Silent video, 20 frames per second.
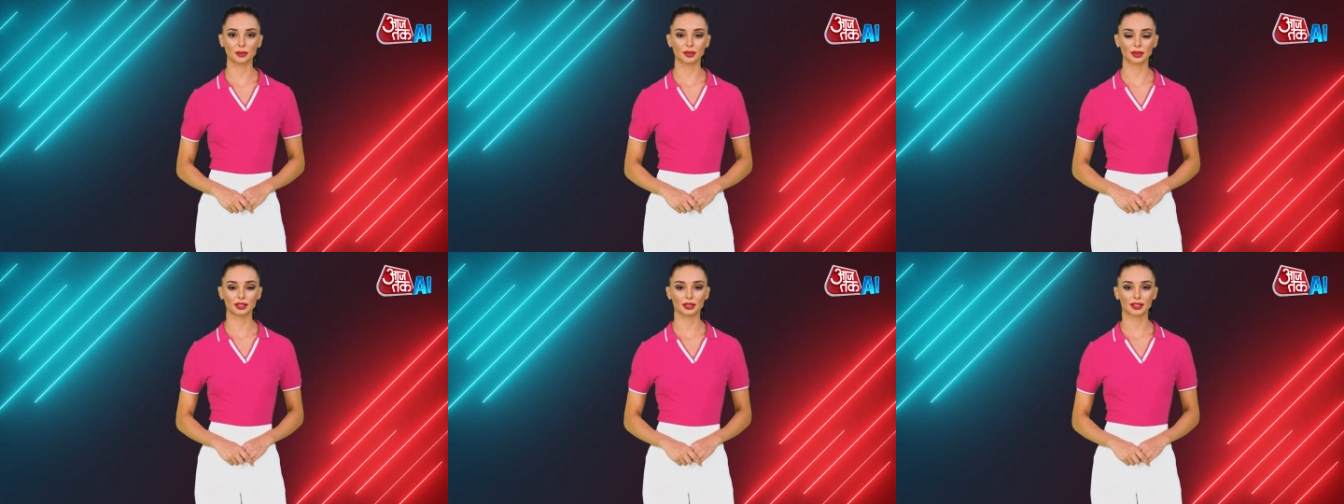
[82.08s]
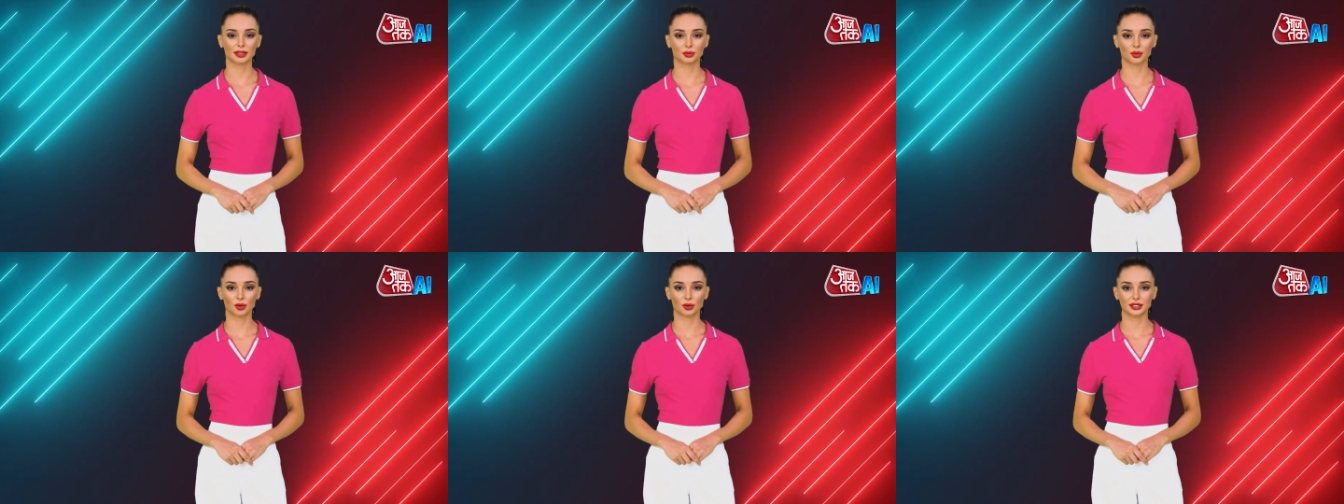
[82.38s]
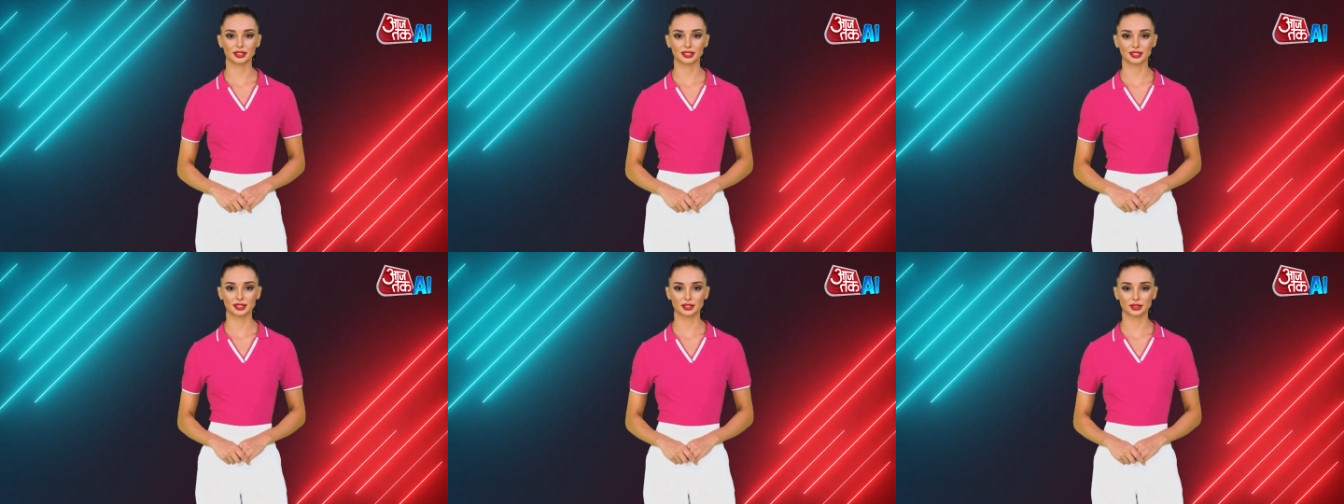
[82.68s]
Realme
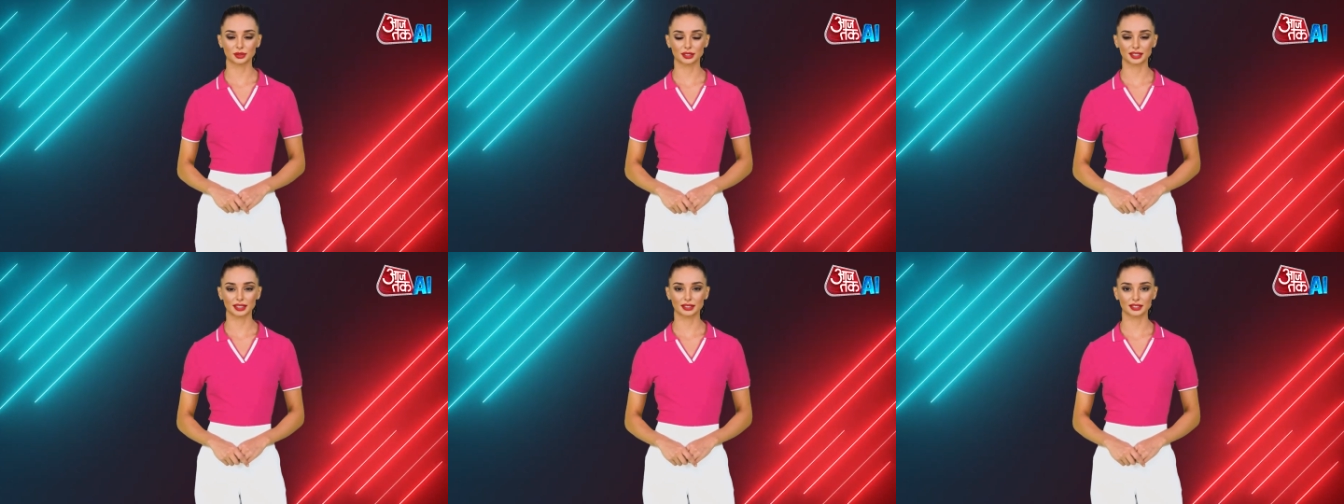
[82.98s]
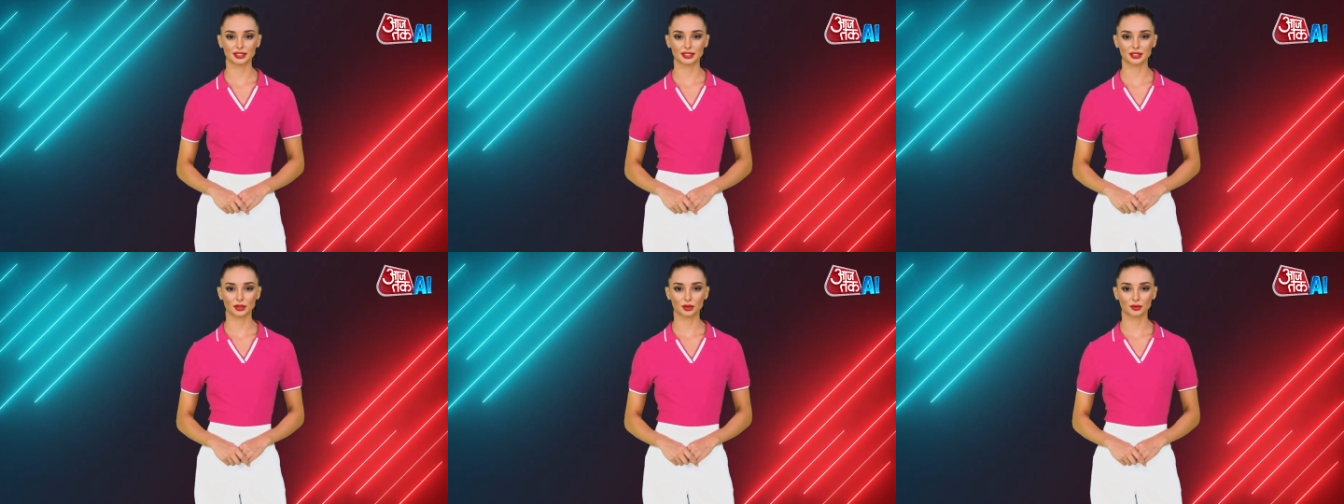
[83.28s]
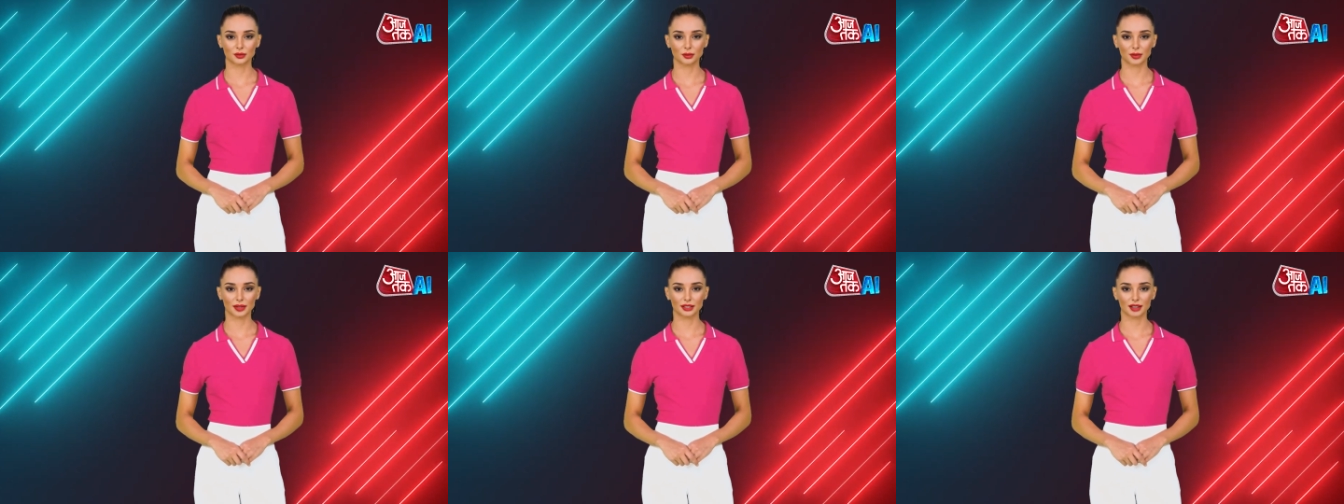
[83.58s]
promises to keep the
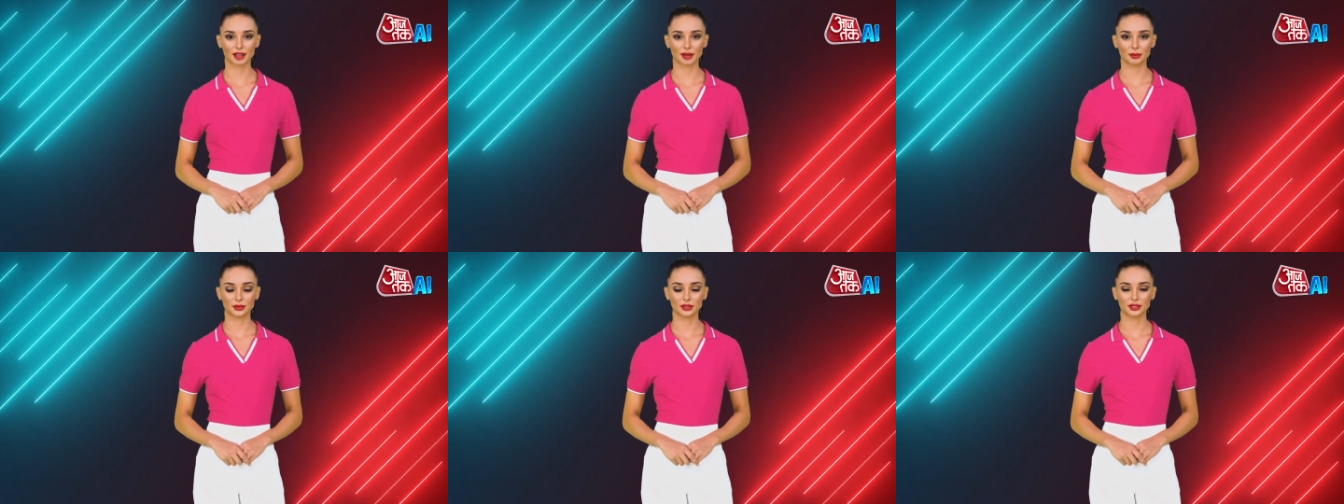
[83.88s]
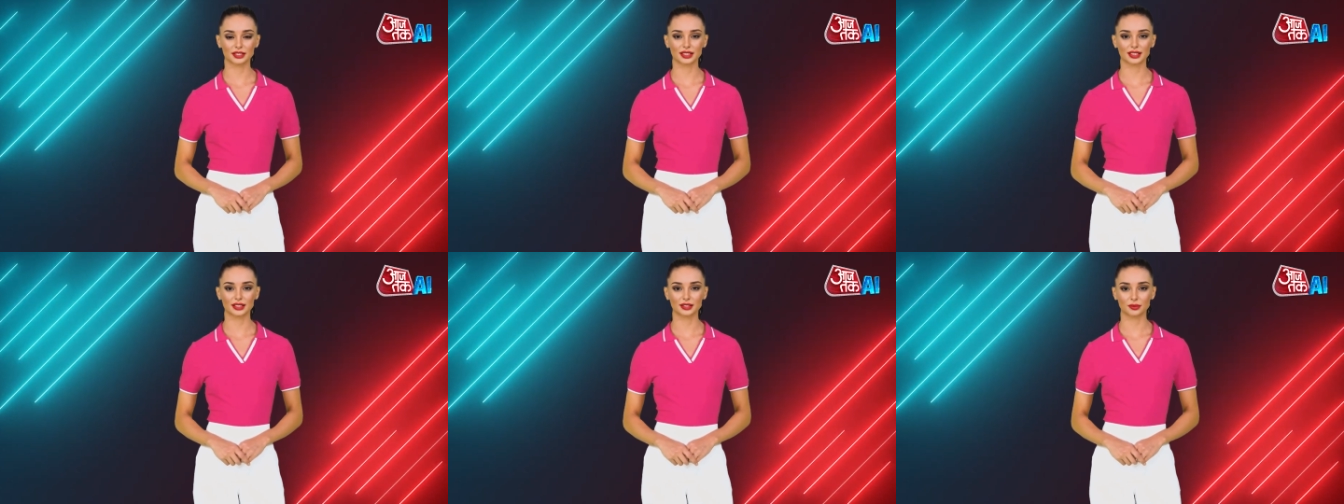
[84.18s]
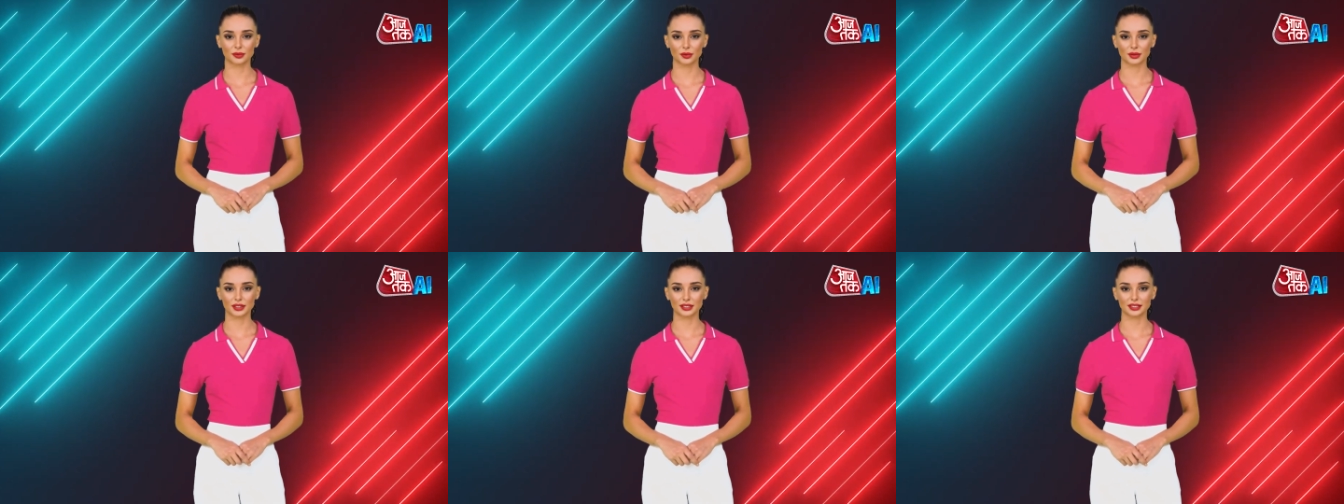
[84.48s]
software up to date
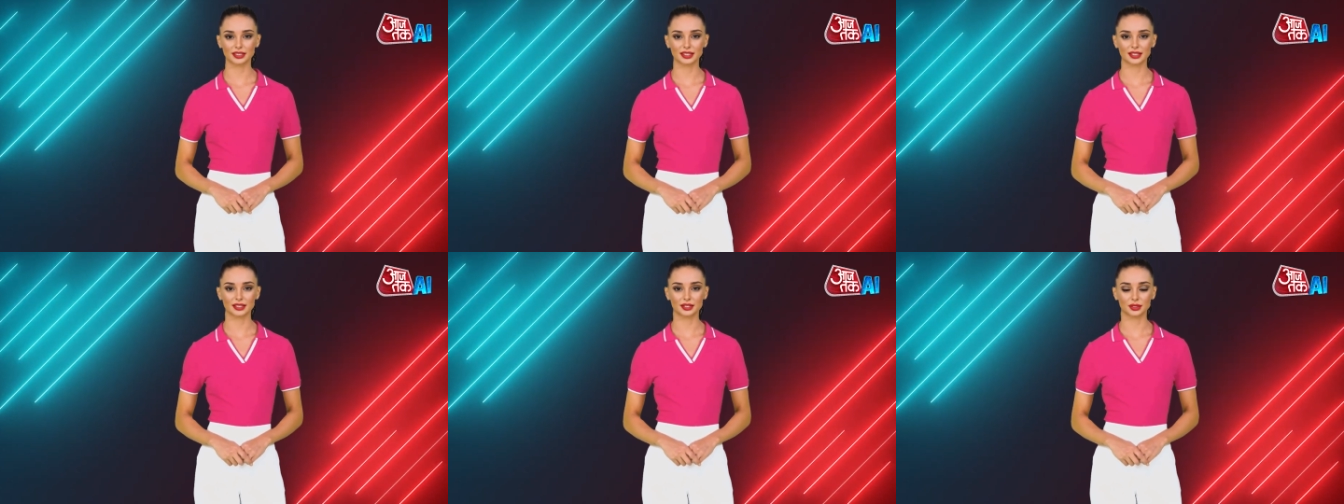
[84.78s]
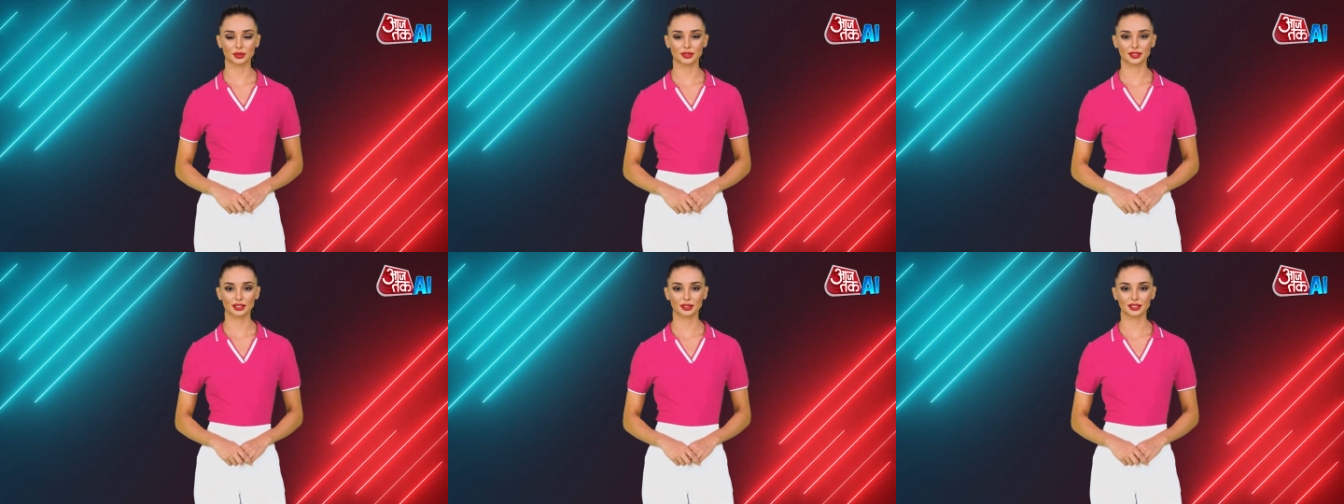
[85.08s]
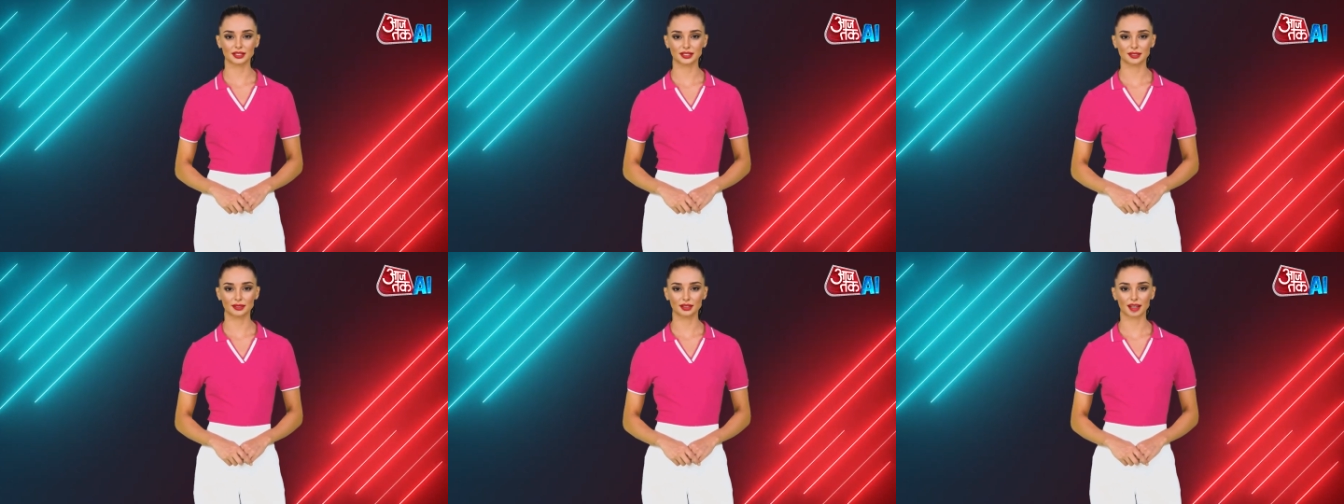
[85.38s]
for at least 2
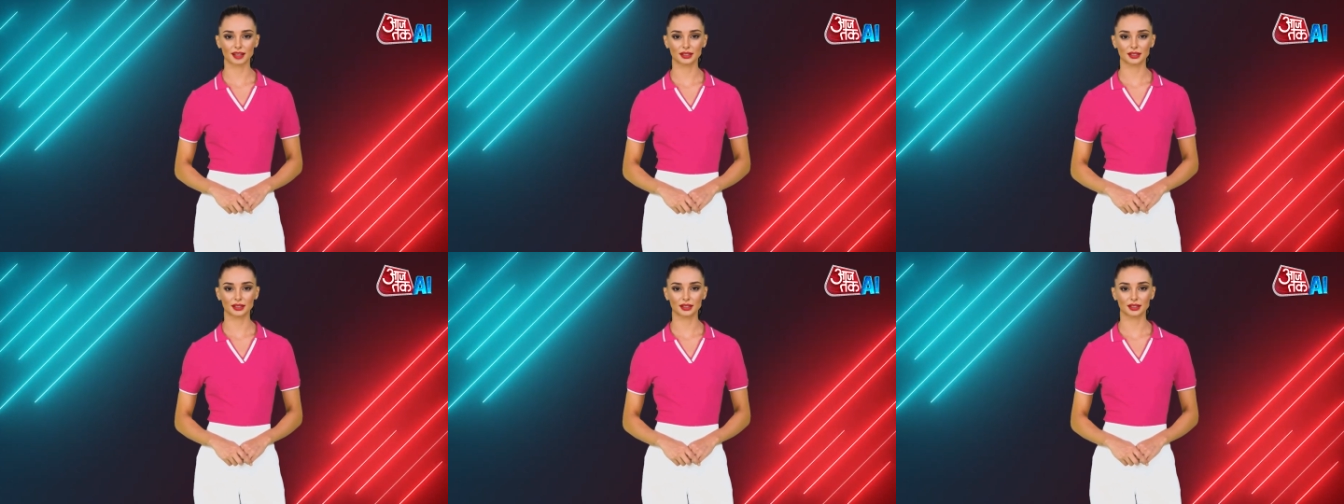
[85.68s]
years,